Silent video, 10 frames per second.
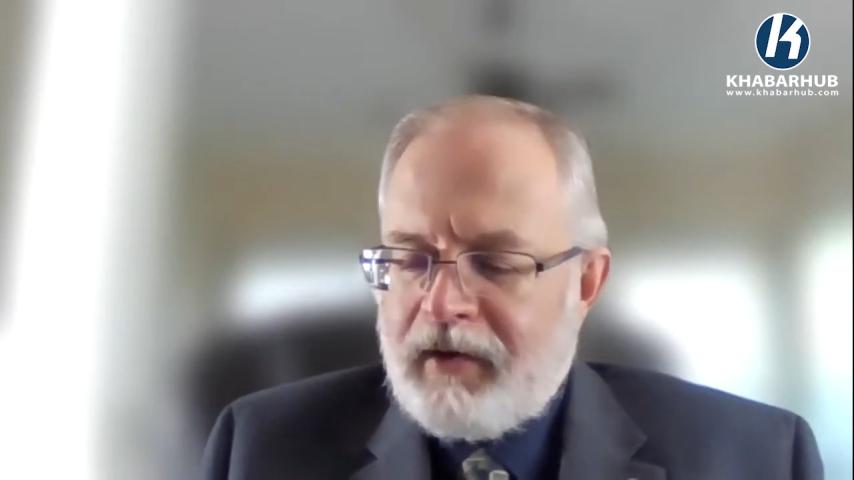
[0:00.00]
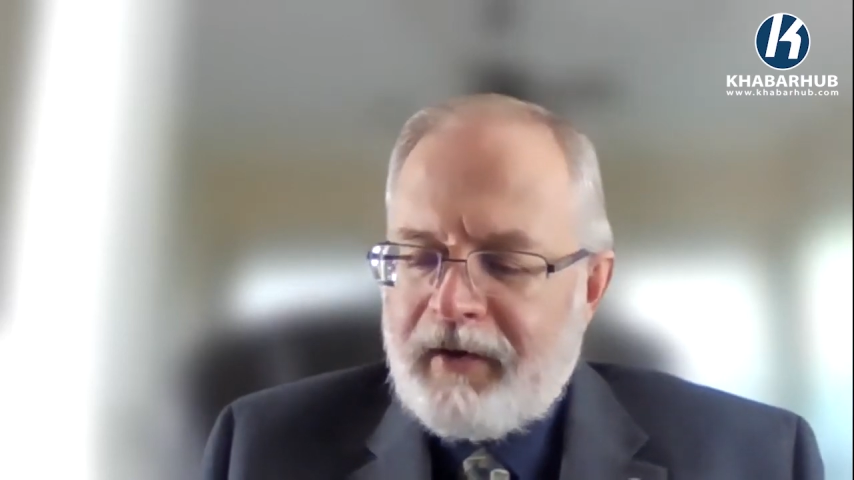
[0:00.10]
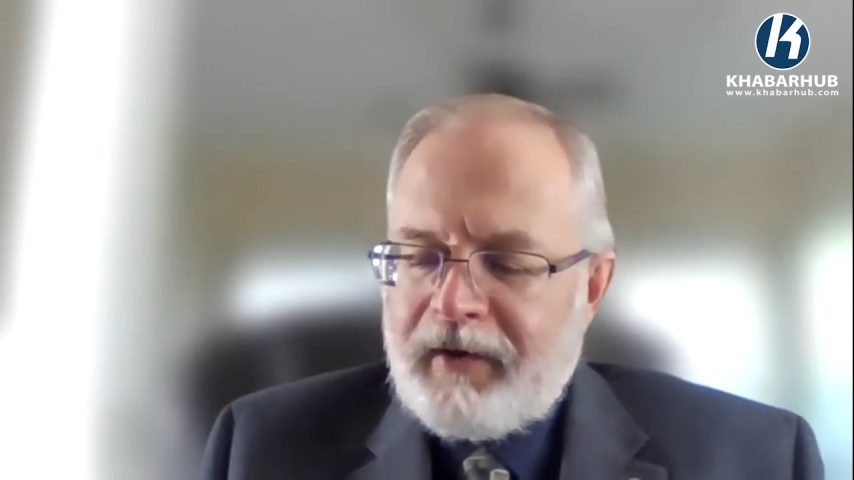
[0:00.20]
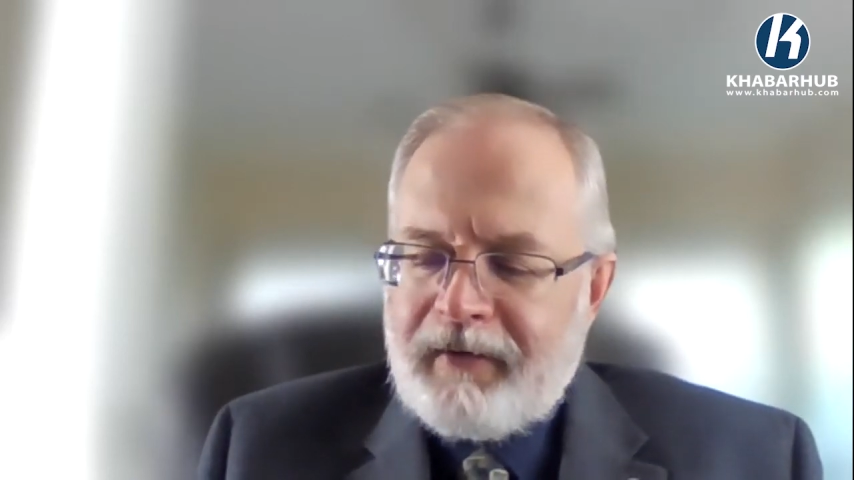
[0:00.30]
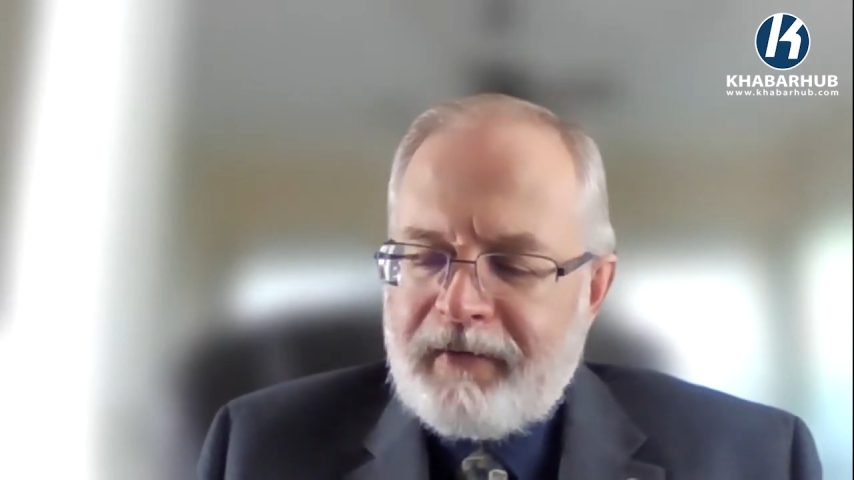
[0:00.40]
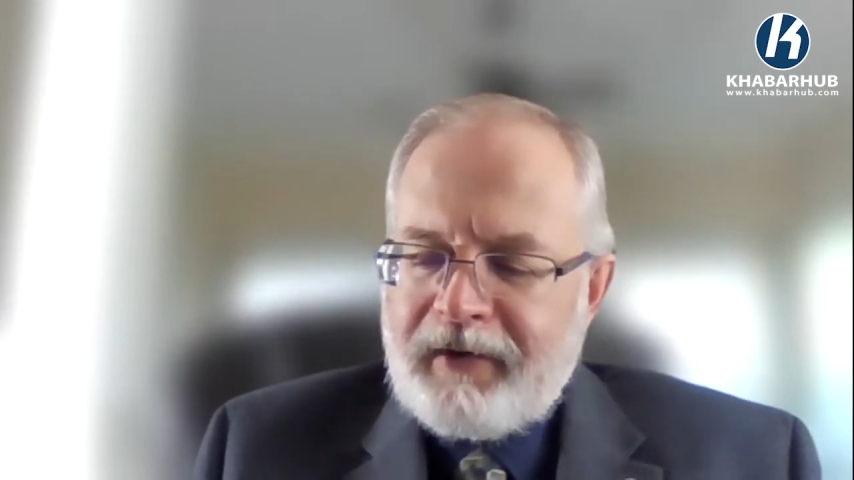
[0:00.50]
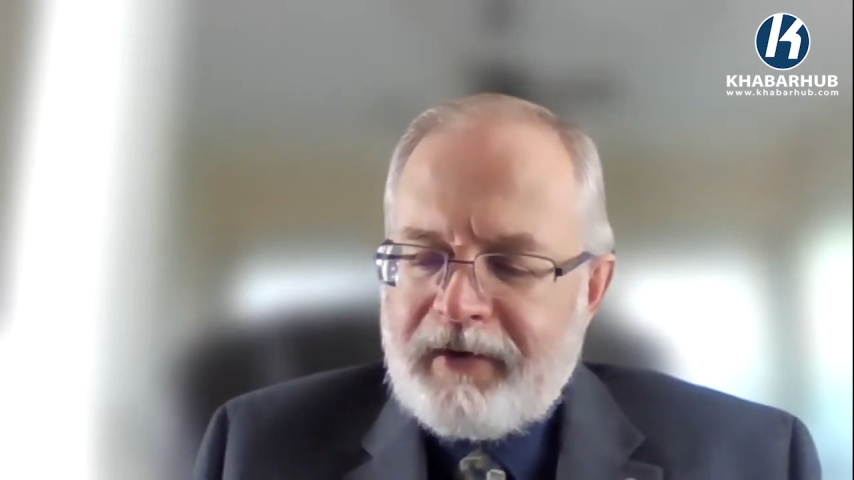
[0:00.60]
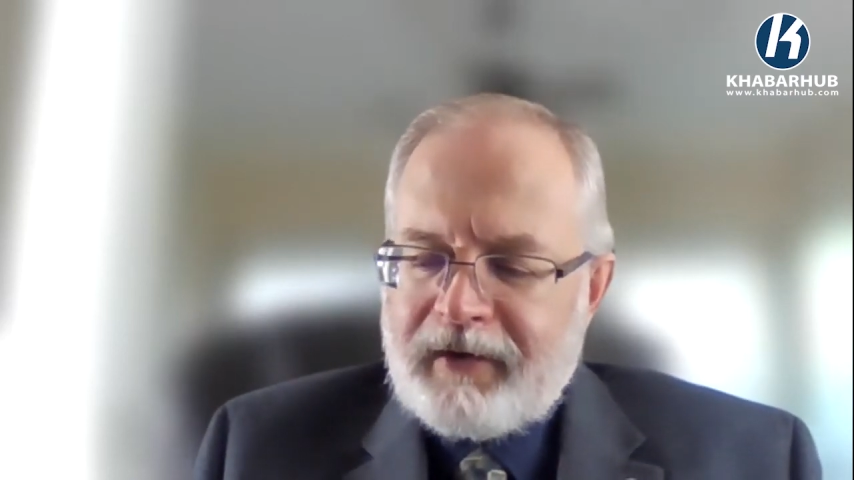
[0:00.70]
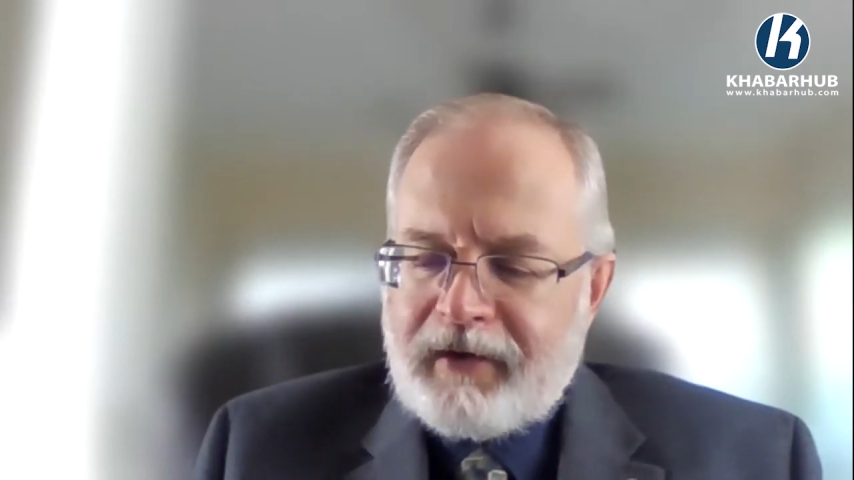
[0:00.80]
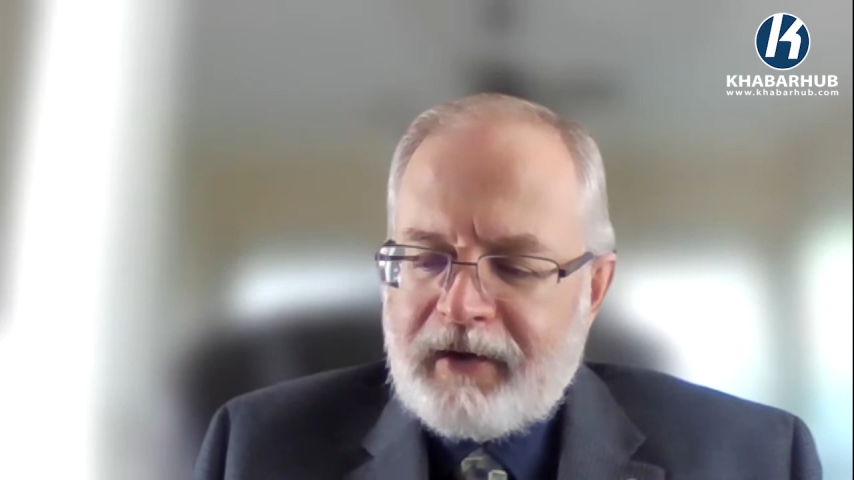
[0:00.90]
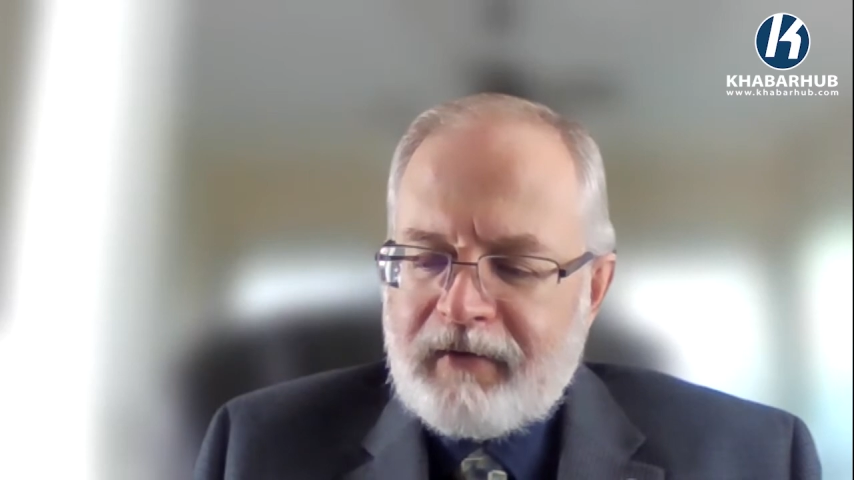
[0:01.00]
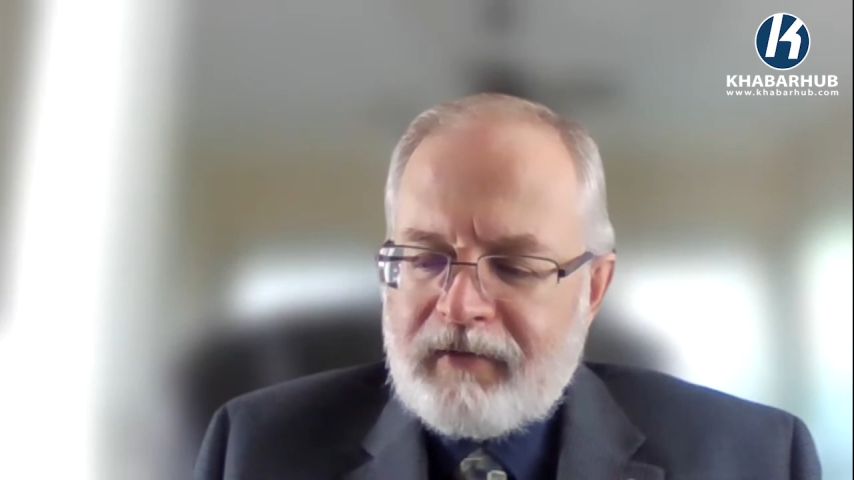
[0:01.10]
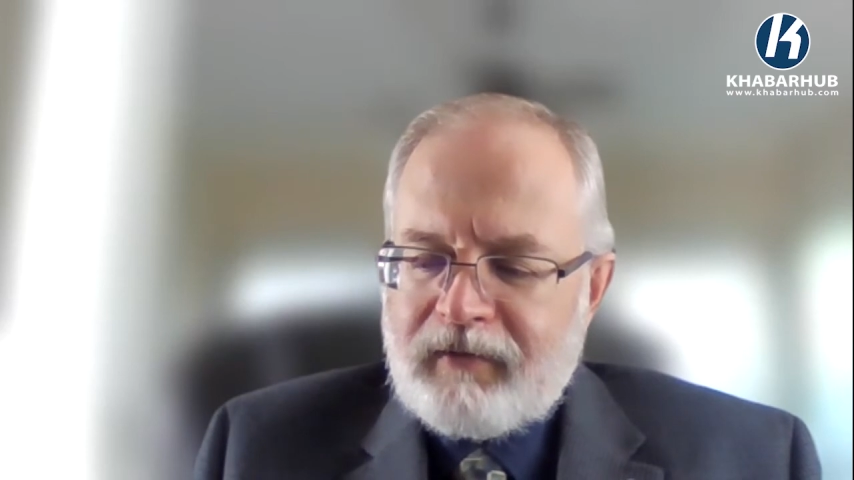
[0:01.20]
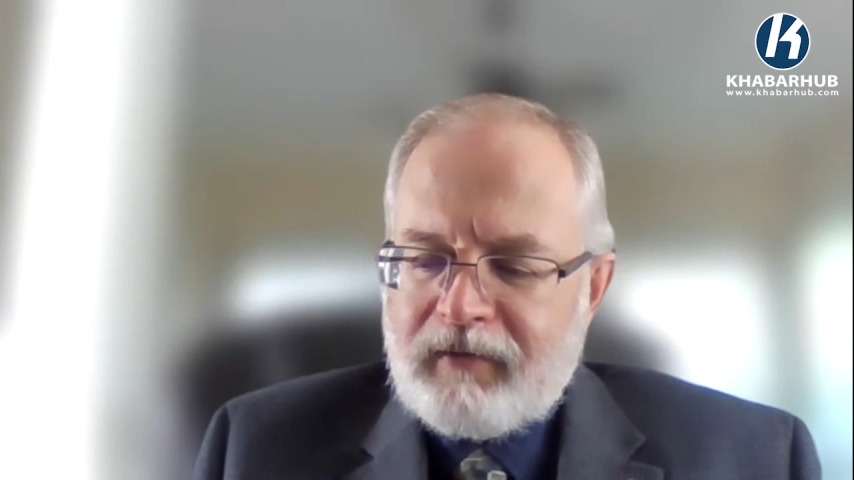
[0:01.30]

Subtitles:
and kind of